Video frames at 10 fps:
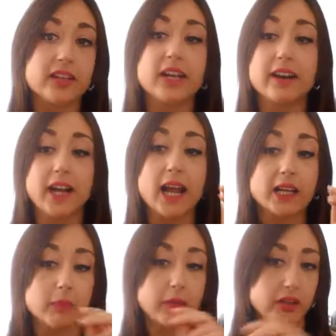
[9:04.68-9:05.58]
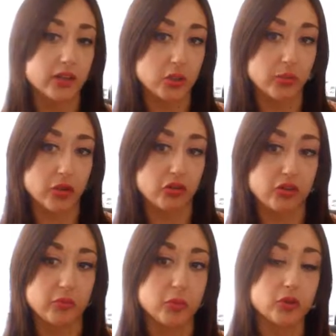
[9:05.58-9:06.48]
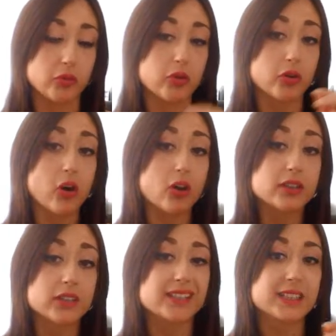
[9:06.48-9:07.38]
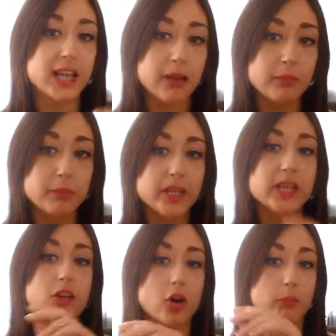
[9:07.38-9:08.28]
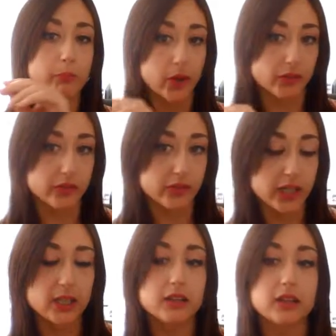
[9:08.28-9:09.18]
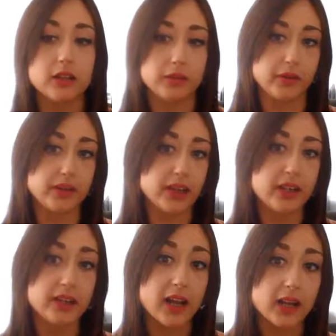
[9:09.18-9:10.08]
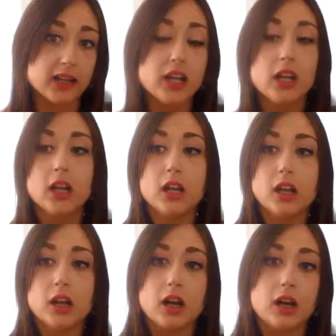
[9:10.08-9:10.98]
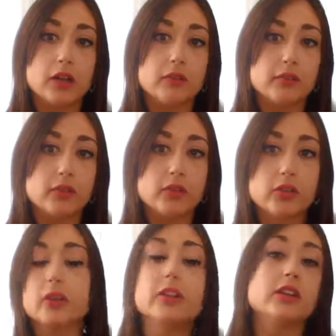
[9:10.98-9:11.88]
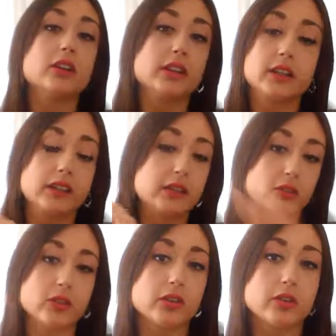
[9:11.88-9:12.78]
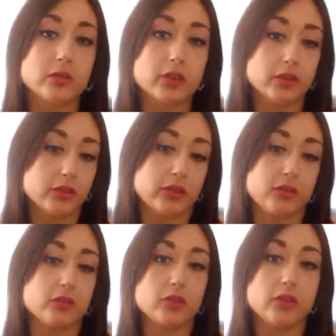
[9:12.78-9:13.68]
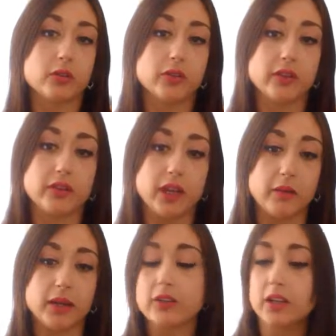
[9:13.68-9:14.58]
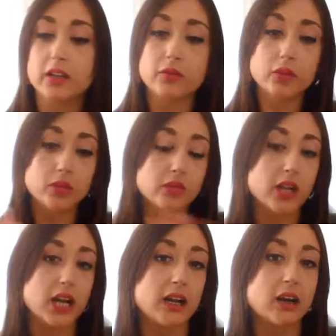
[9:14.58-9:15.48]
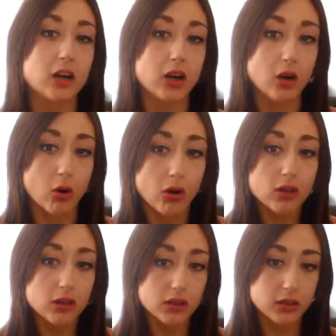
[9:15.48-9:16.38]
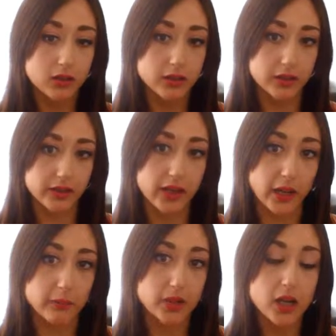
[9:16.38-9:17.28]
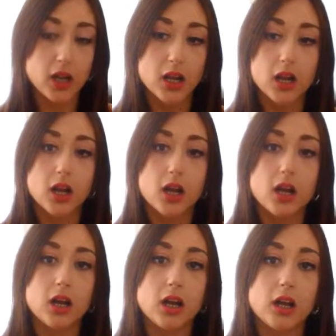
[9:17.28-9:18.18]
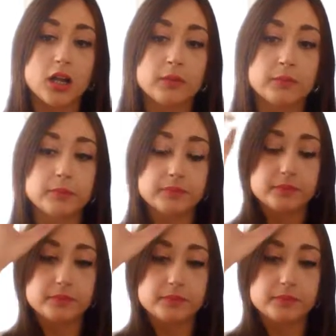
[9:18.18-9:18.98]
that are like the passato prossimo, so for all the tempi composti, as we say in Italian, so the rule is also, this rule is always the same. Actually, the rules are all the same. Another